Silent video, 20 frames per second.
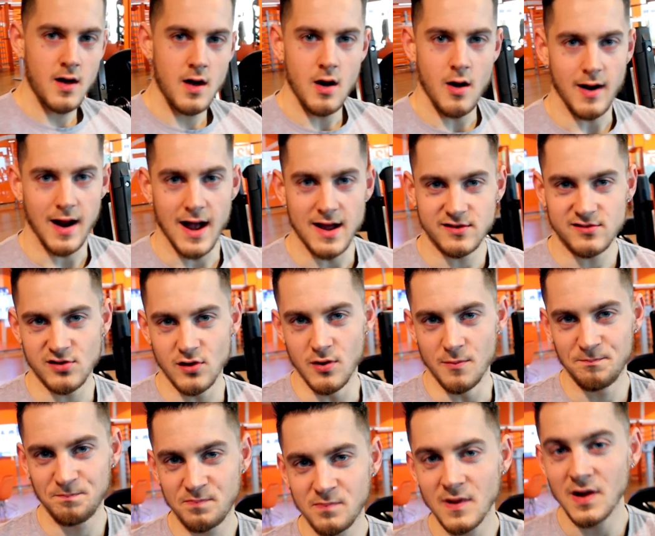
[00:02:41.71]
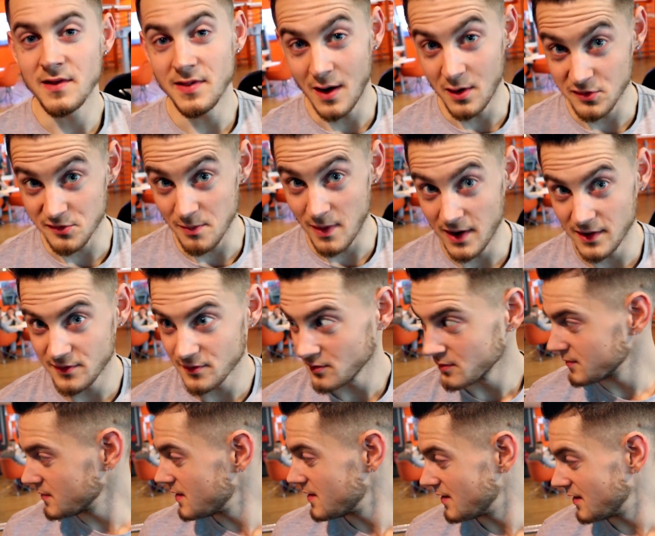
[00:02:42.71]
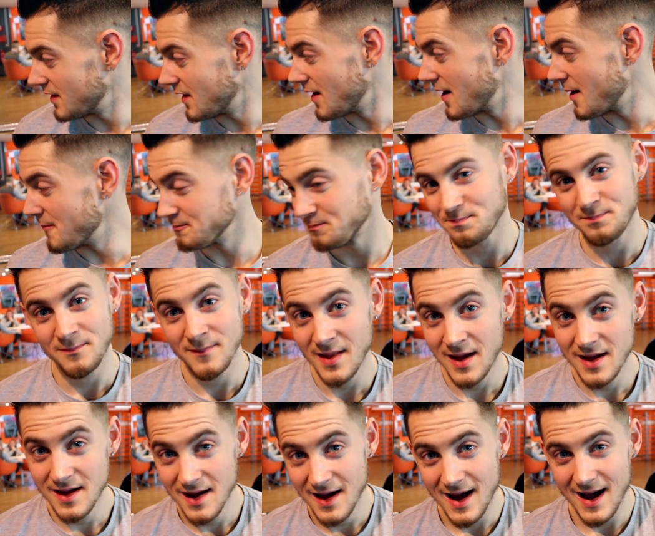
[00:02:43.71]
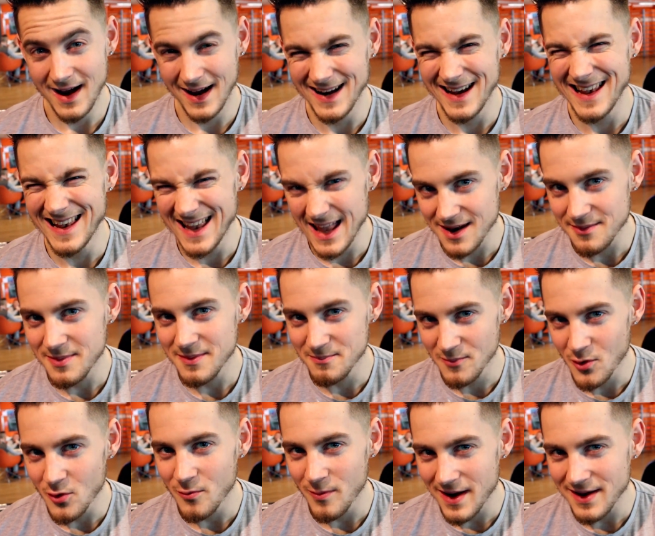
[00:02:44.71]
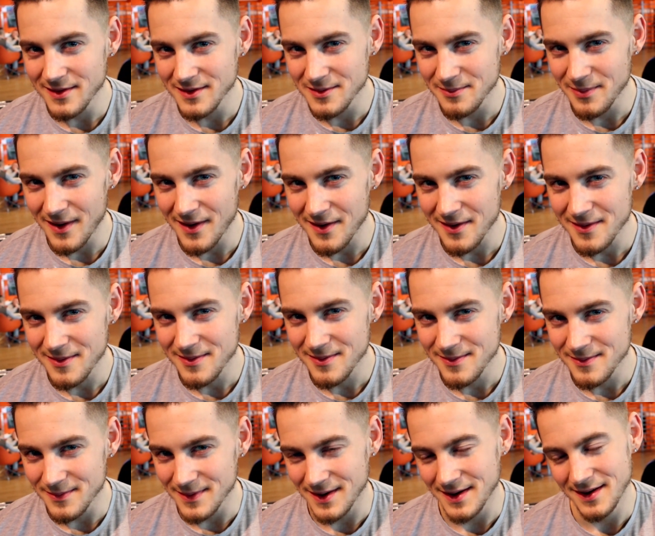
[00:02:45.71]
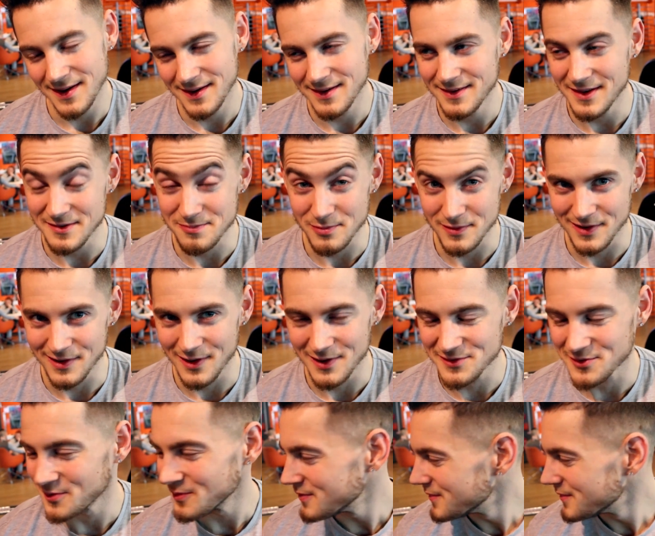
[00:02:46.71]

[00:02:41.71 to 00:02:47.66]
Alright guys, so now it's my turn. I got a little bit more weight on the bar, but that's pretty logical.